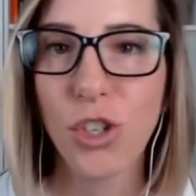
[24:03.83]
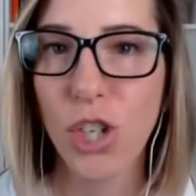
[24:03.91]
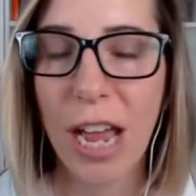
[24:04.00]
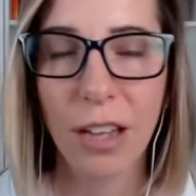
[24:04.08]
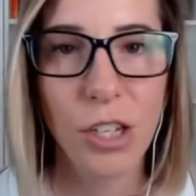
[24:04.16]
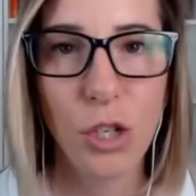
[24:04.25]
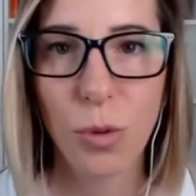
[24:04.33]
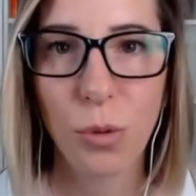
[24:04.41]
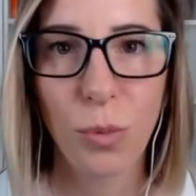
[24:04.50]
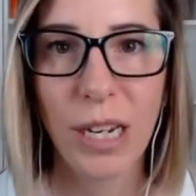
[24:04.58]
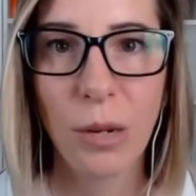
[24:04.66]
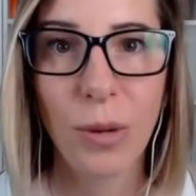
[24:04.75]
challenged with
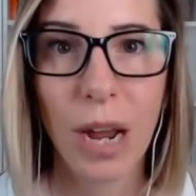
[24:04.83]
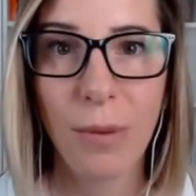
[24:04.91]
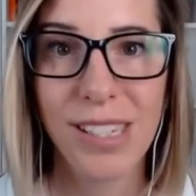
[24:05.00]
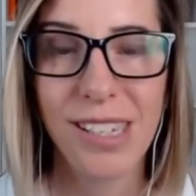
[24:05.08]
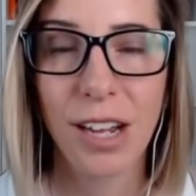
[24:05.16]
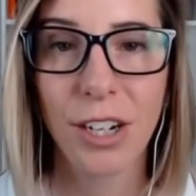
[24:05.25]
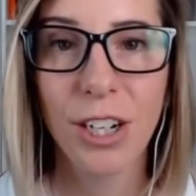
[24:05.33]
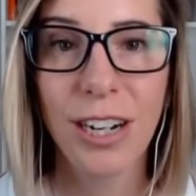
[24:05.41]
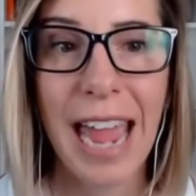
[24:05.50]
reading when I was younger,